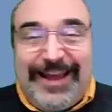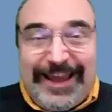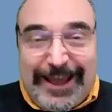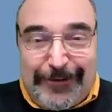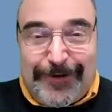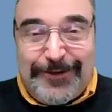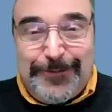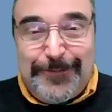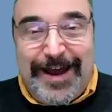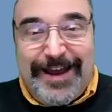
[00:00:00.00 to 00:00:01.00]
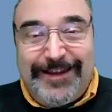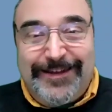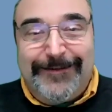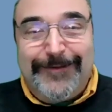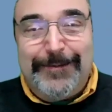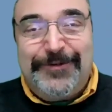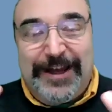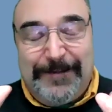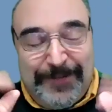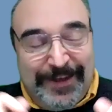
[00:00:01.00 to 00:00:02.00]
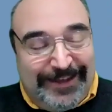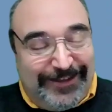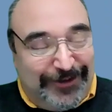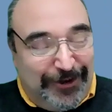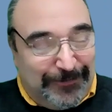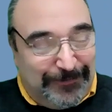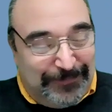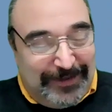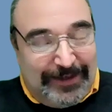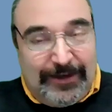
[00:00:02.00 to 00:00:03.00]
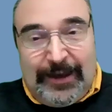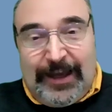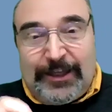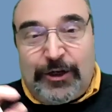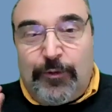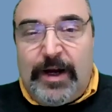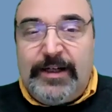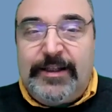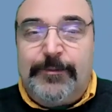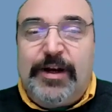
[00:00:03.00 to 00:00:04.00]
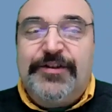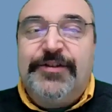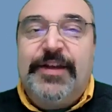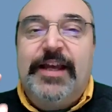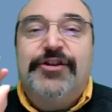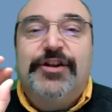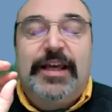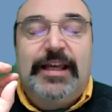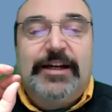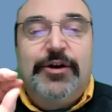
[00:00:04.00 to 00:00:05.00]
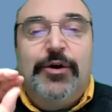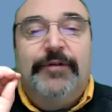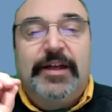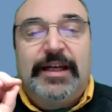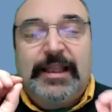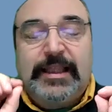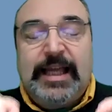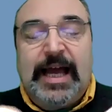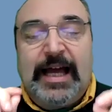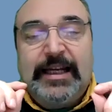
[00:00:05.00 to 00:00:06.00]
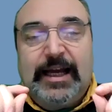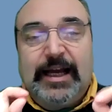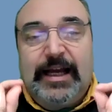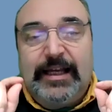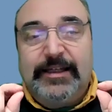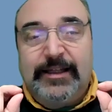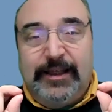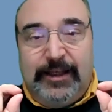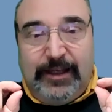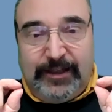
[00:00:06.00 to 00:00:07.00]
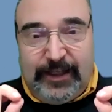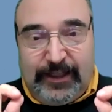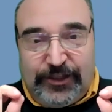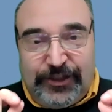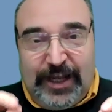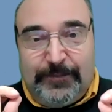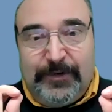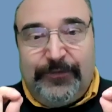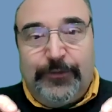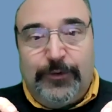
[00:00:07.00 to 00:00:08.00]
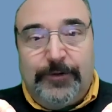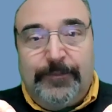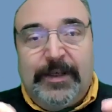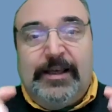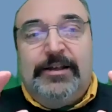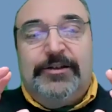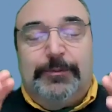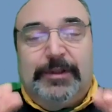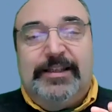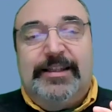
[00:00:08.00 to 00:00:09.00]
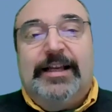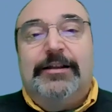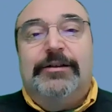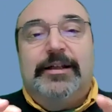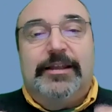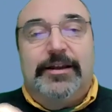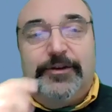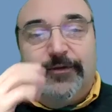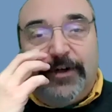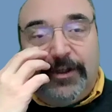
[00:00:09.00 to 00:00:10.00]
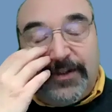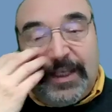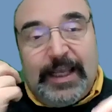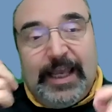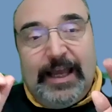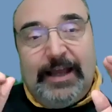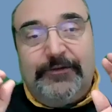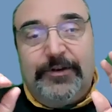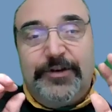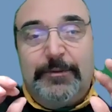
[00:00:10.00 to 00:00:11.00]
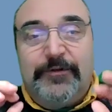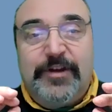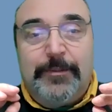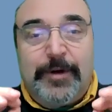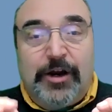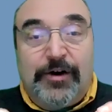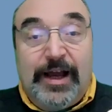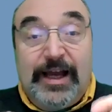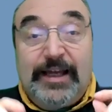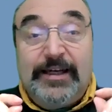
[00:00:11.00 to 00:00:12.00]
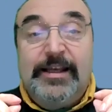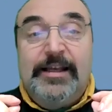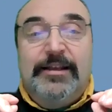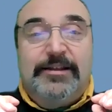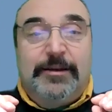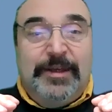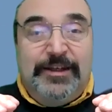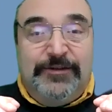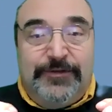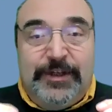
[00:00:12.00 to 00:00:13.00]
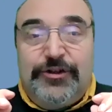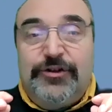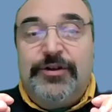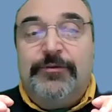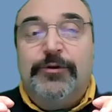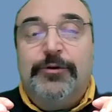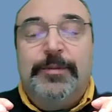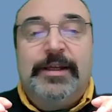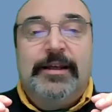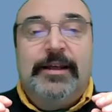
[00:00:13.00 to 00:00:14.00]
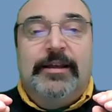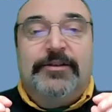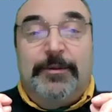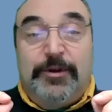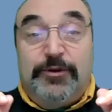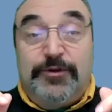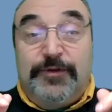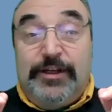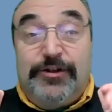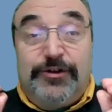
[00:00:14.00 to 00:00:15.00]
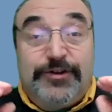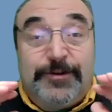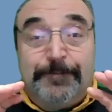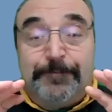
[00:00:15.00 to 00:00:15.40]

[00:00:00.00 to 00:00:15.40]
and get right to my website. So I'm going to go right into the presentation. And I know I've done a lot on Intellichat before. So please take a look at the other videos that I have. Some of them are on some hidden features in Ruby. Some of those features